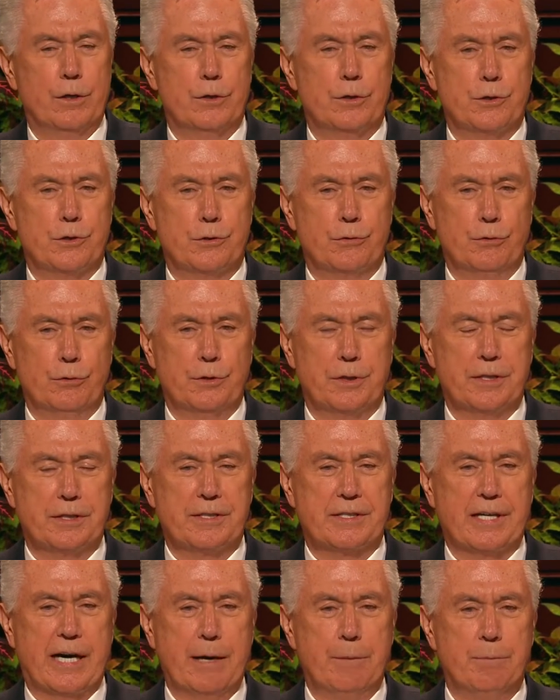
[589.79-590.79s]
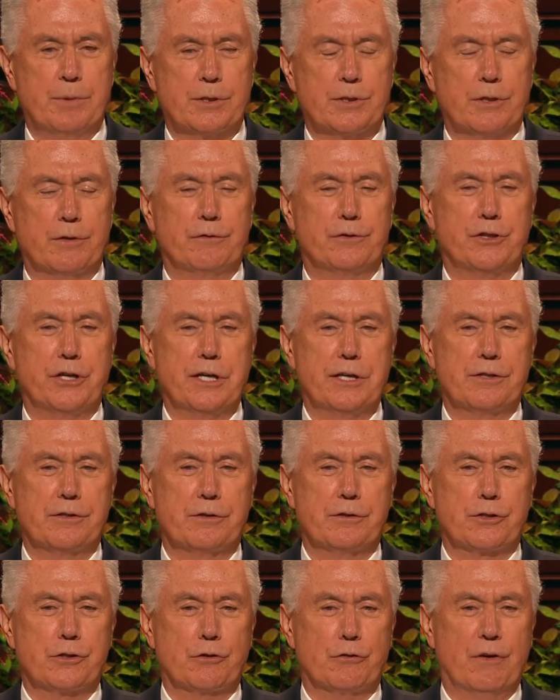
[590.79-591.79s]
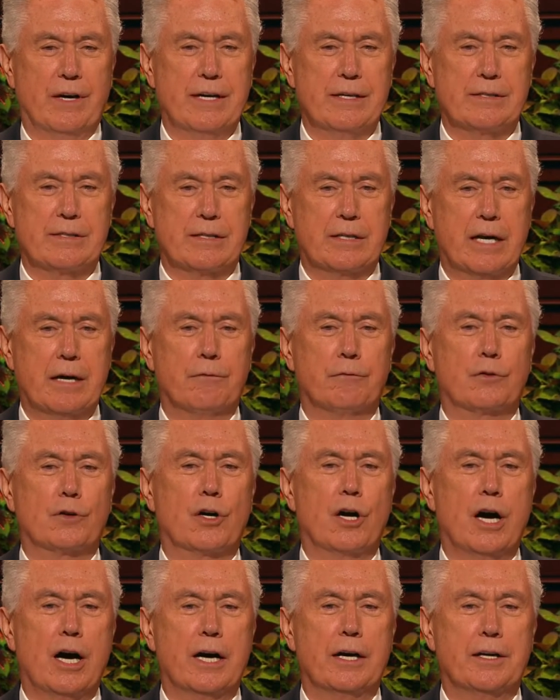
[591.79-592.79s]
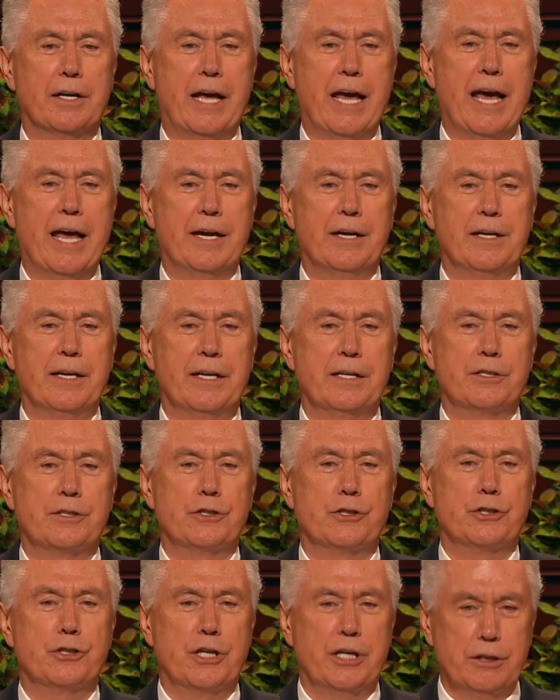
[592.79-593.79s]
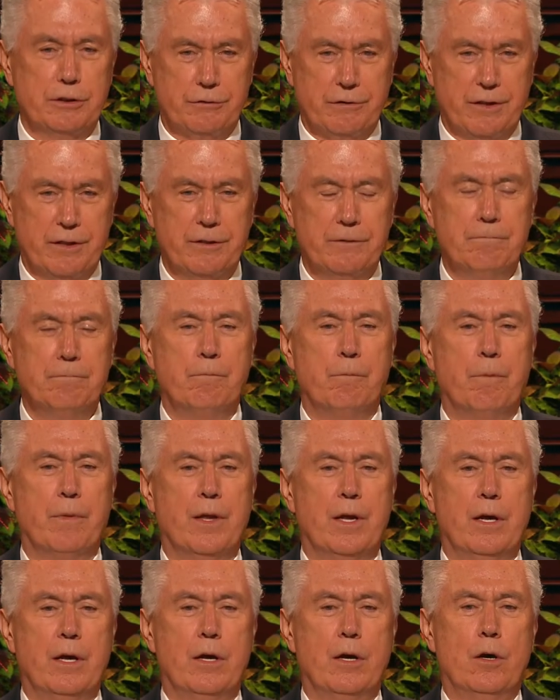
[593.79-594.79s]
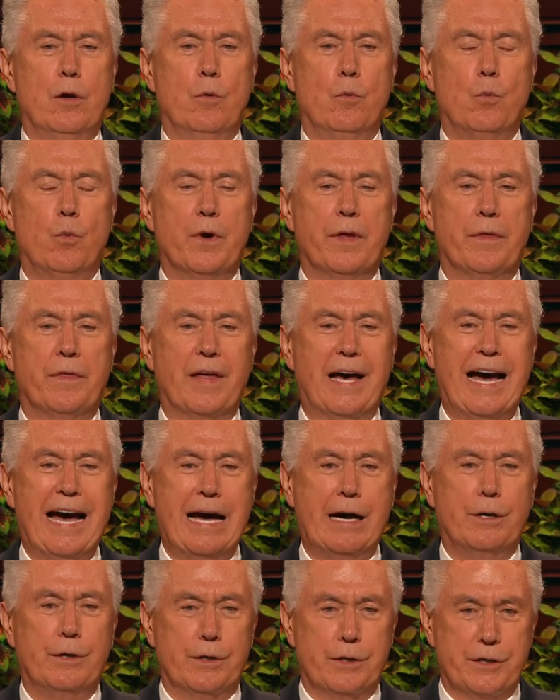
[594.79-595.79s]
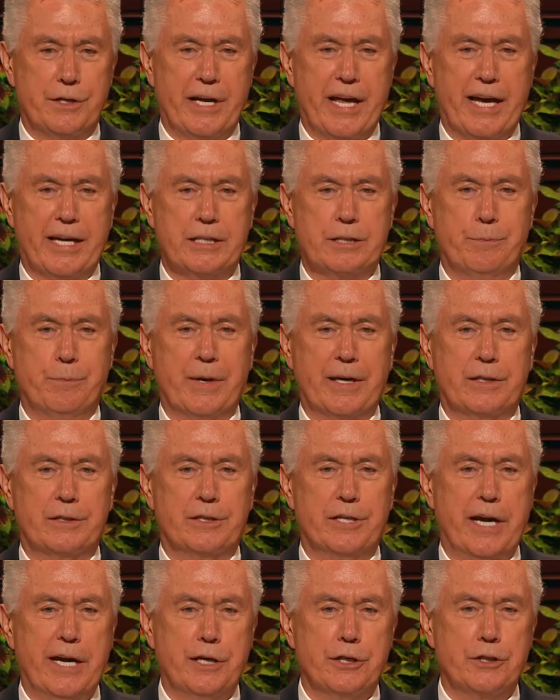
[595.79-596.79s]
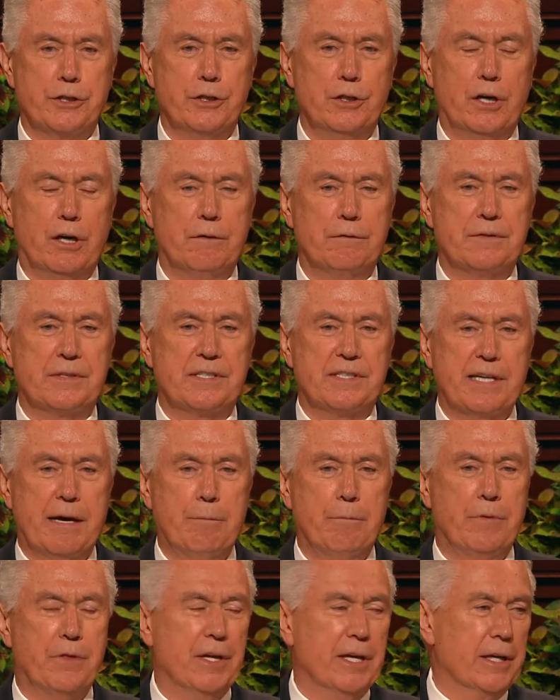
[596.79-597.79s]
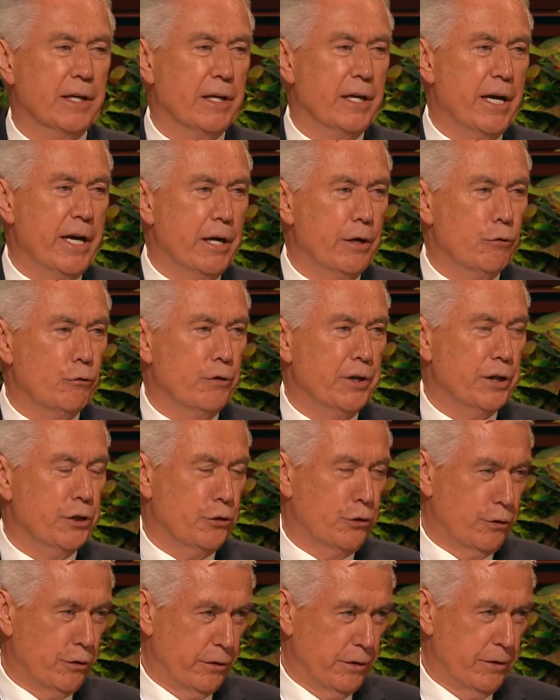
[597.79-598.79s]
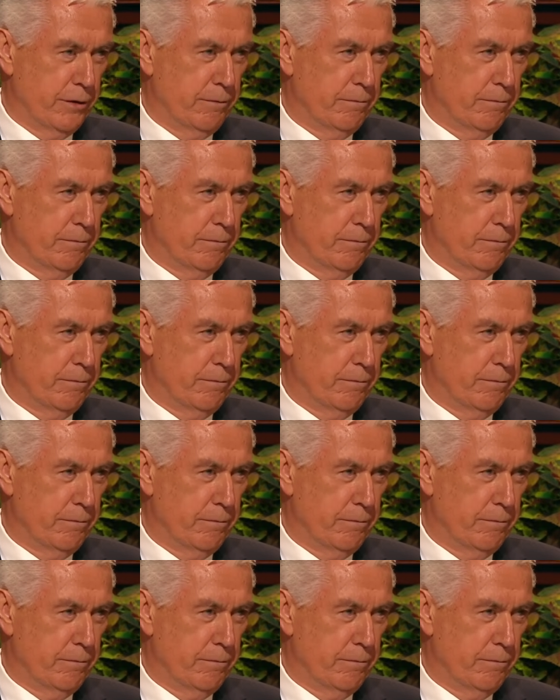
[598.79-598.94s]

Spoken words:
True disciples of Jesus Christ love God and his children without expectation of something in return.